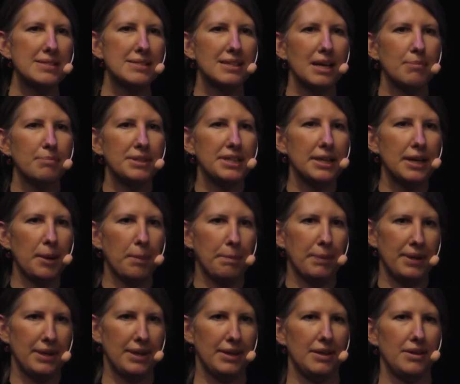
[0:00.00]
summed it
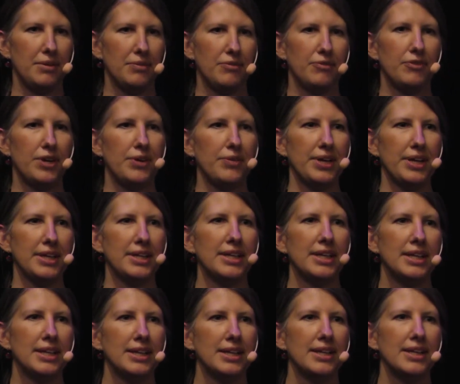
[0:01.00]
up in a very
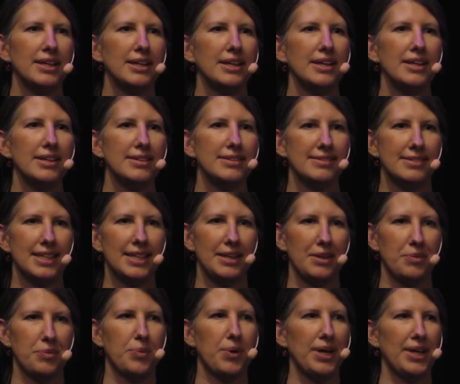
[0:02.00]

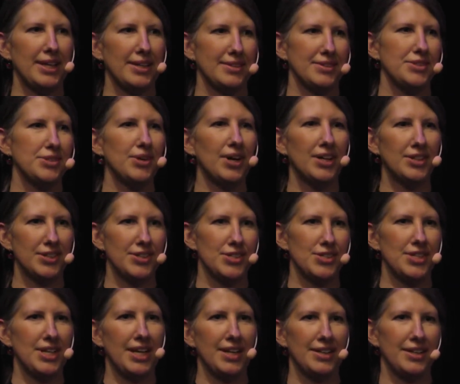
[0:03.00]
easy way to
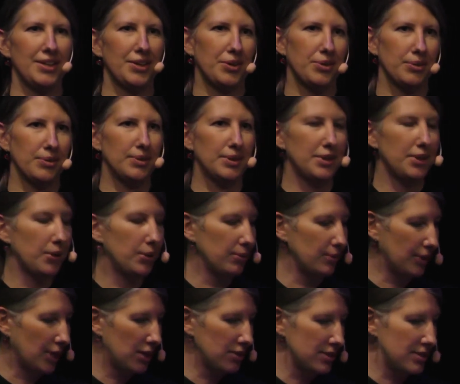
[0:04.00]
understand the
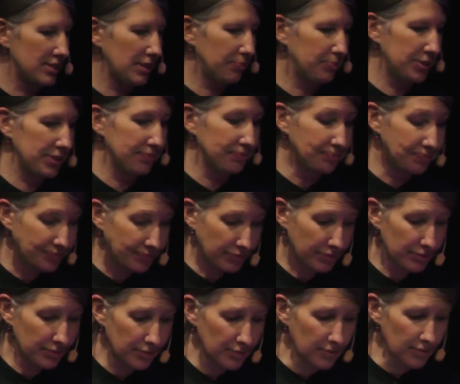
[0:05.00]
whole concept.
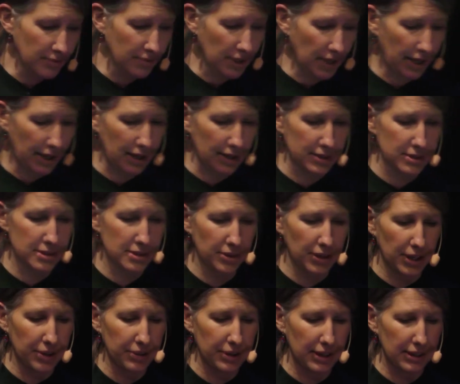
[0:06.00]

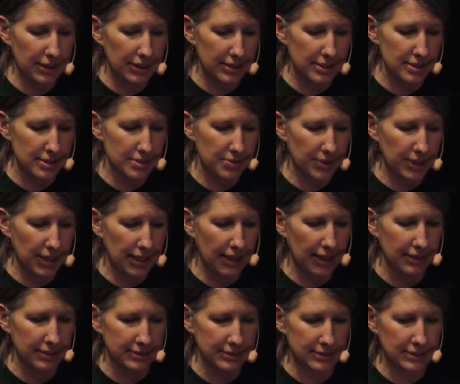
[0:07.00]
So now this is
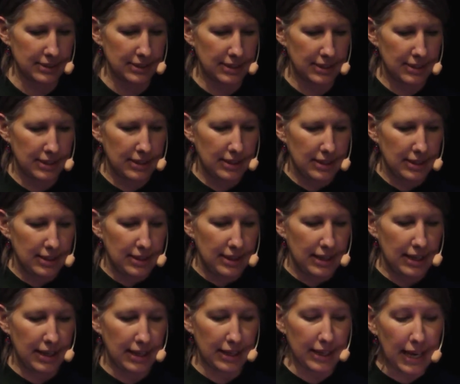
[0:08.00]
really
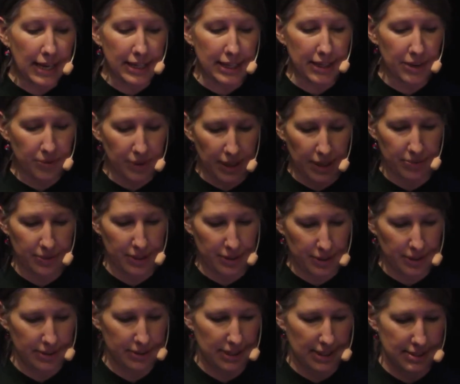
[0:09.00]
gaining ground,
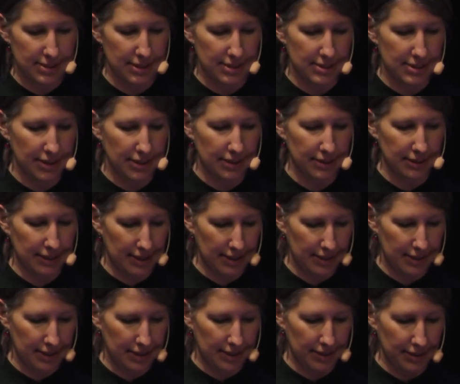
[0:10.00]
as I said,
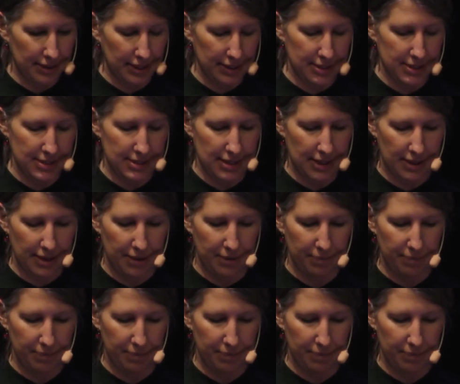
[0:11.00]
and it's